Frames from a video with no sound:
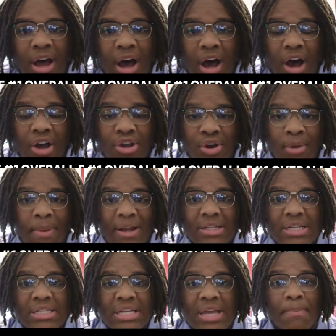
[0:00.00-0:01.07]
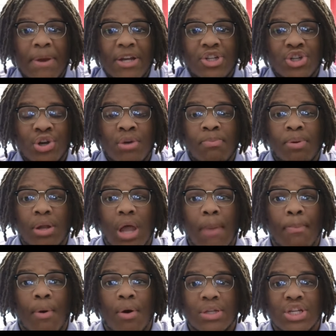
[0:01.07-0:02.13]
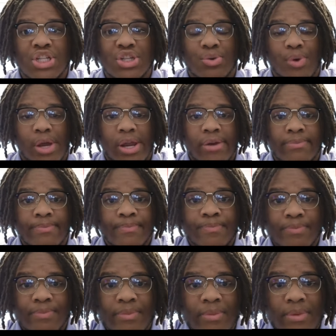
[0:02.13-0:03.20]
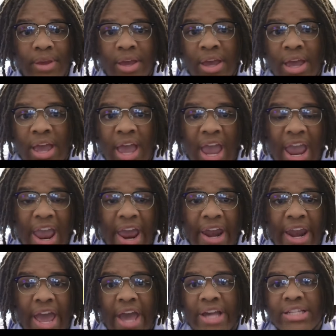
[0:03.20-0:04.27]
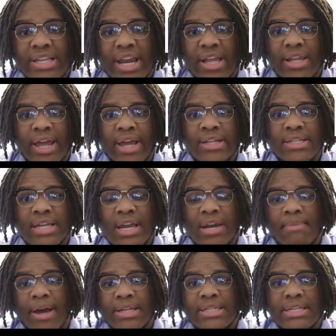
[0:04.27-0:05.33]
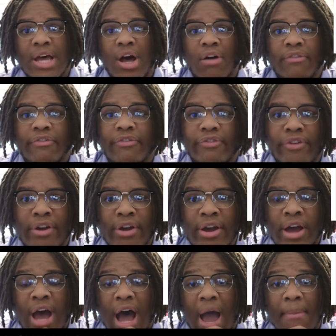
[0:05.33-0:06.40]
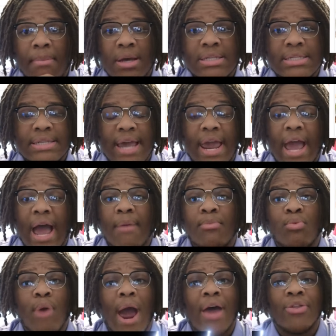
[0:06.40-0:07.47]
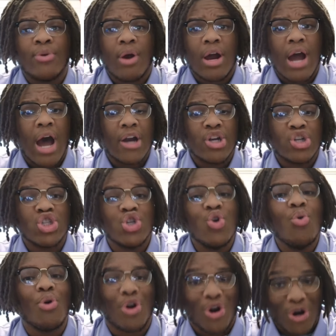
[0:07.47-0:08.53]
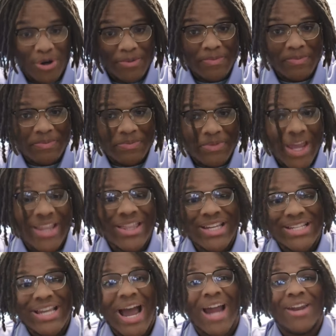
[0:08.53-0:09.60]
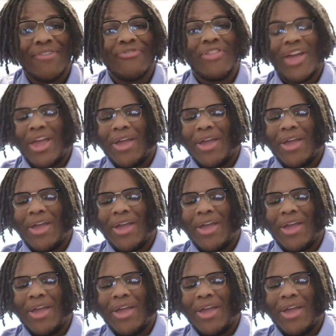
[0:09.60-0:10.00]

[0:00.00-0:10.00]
You're about to see a picture pull up on the screen. And as an Atlantean myself, I must say I'm rather a connoisseur in this kind of thing.